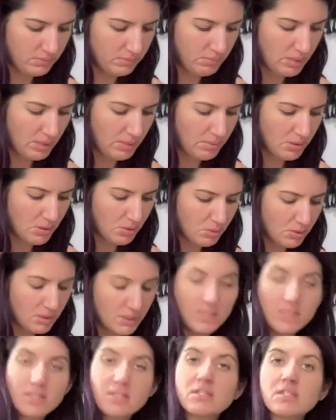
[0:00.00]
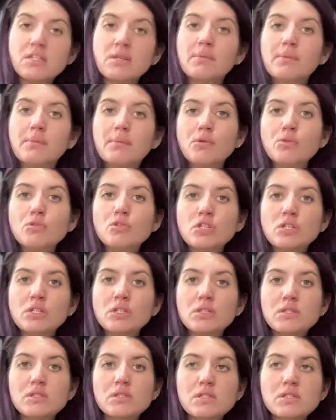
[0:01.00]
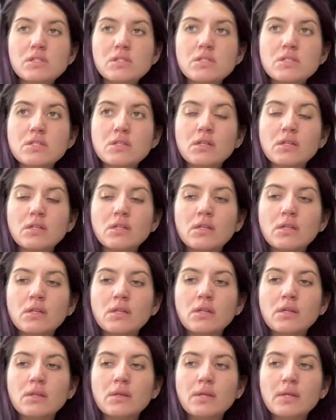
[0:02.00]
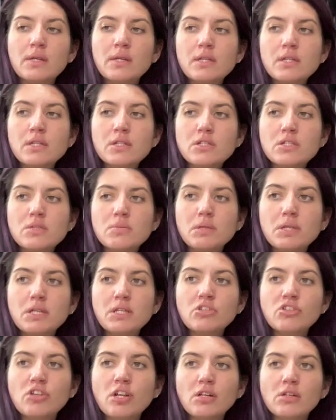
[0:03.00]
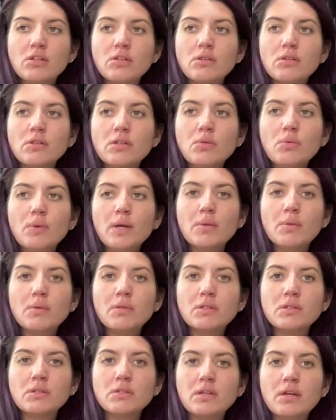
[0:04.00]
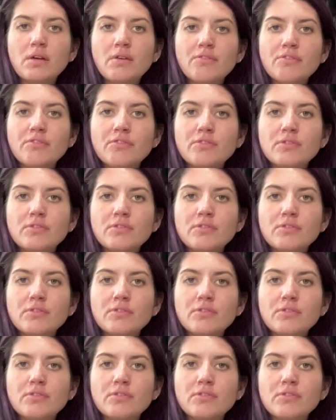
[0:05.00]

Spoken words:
Maybe you released some emotions. Just being gentle and aware with yourself.